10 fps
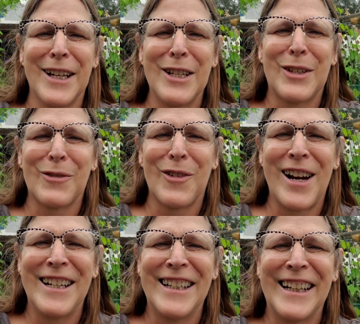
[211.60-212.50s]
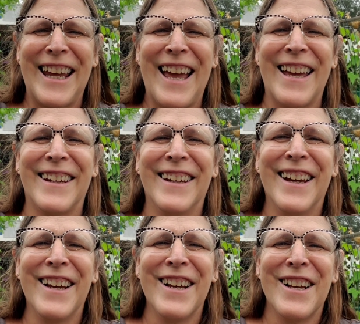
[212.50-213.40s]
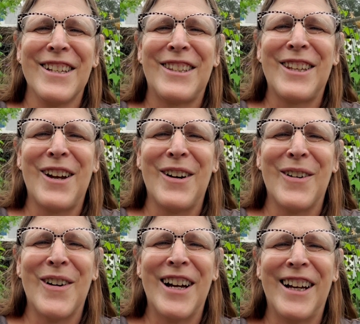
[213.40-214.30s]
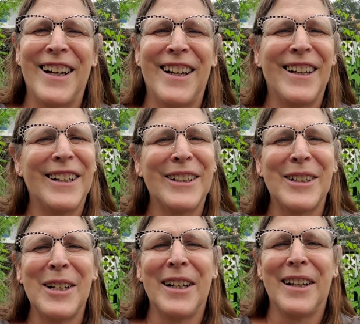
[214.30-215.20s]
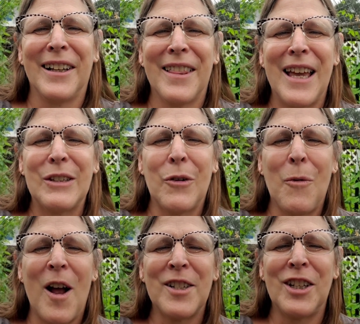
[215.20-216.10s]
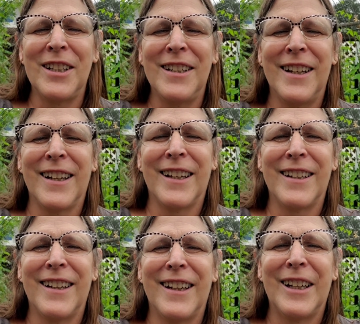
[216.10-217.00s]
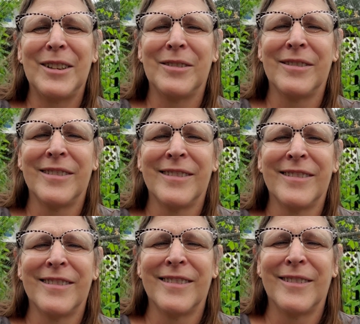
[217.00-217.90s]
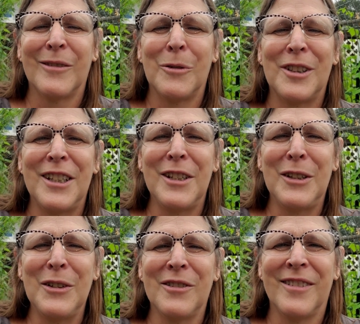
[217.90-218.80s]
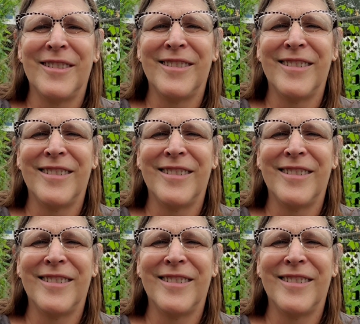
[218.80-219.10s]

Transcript: it's raining again. So, thanks for watching, and uh, we'll see you soon.